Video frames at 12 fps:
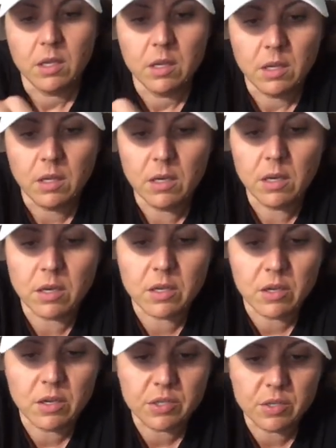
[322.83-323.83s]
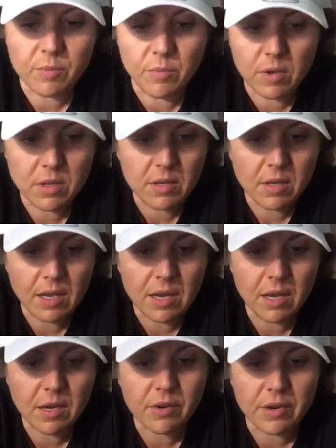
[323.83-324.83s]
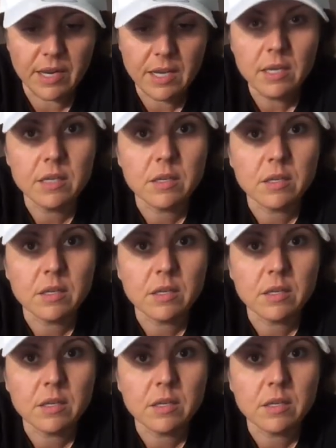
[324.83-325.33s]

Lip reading: Oh gosh, I'm hungry.